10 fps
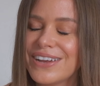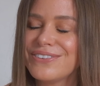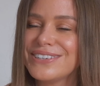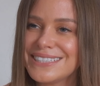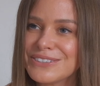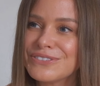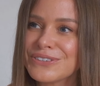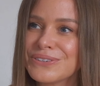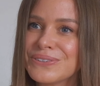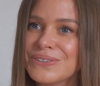very
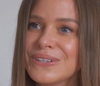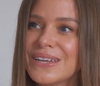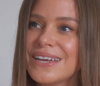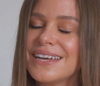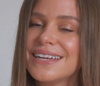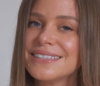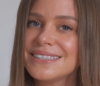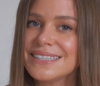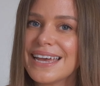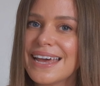difficult
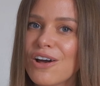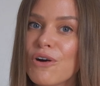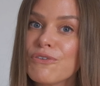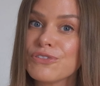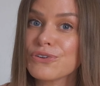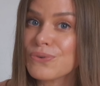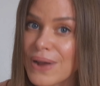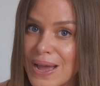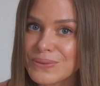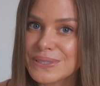to get off the
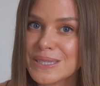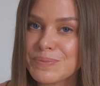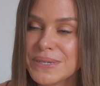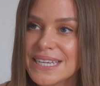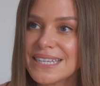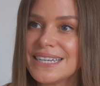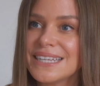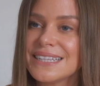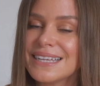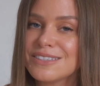ground in the beginning
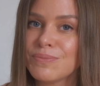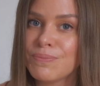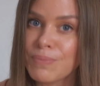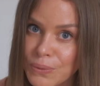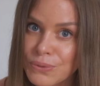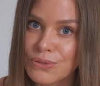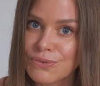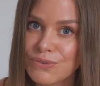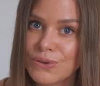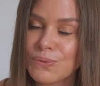unless both
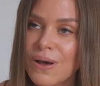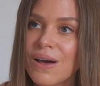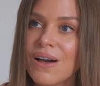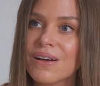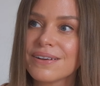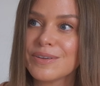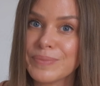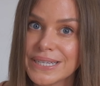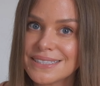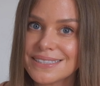of you are
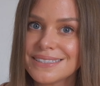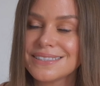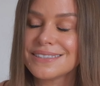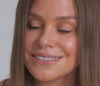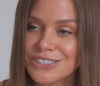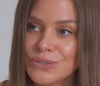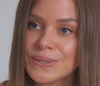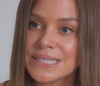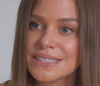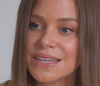committed to
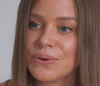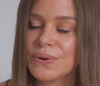doing so.